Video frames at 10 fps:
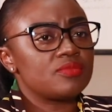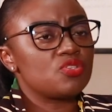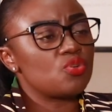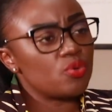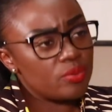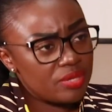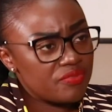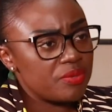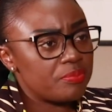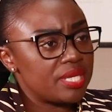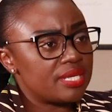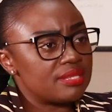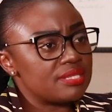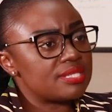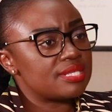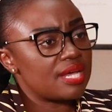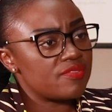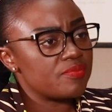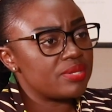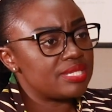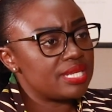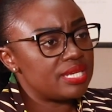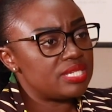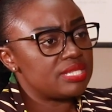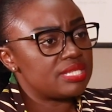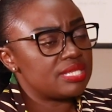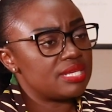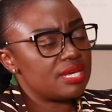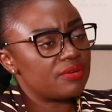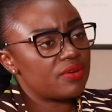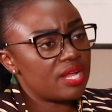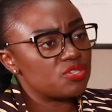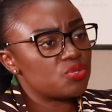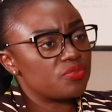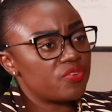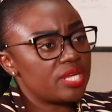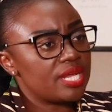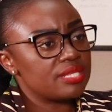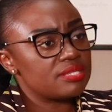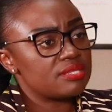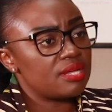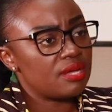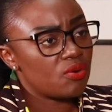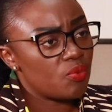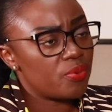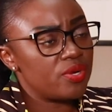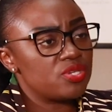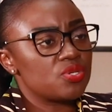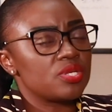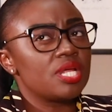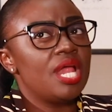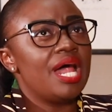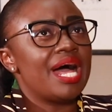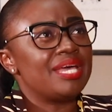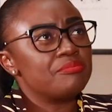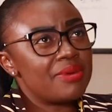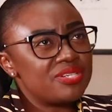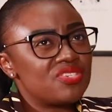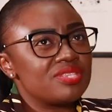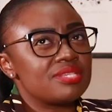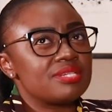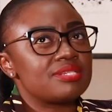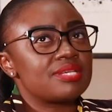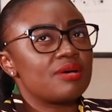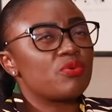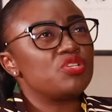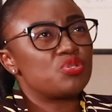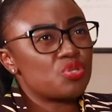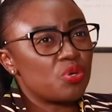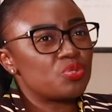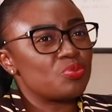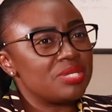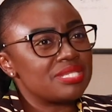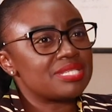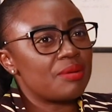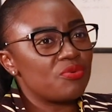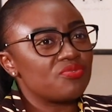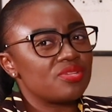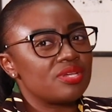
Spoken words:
you know, even being in this government agency, Agricultural Finance Corporation, I imagine that when you talk to me, some of